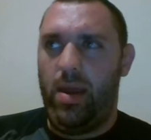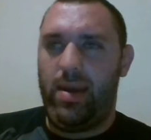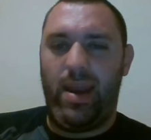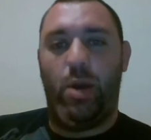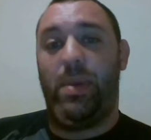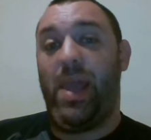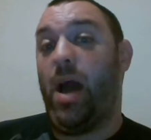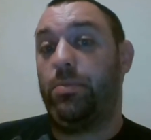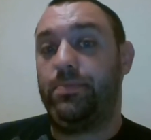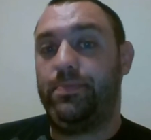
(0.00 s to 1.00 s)
Now hear me out.
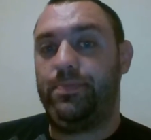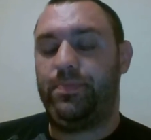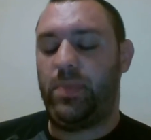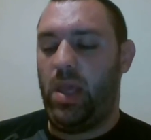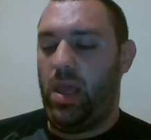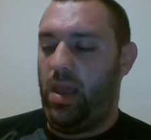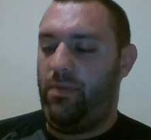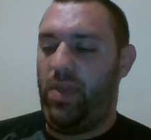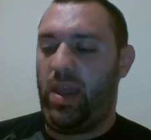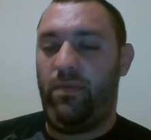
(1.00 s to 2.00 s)

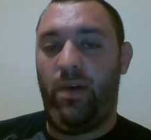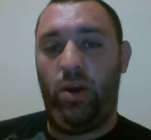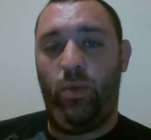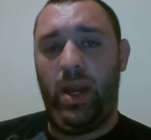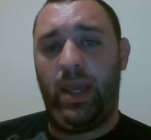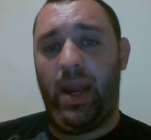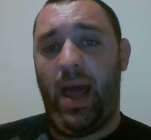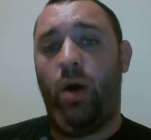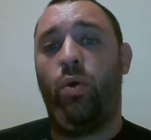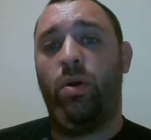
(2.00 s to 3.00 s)
If they could find a way to get
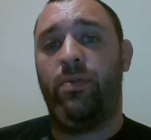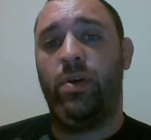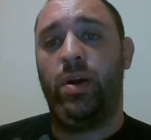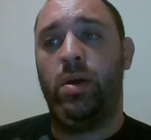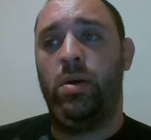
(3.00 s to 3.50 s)
Al Horford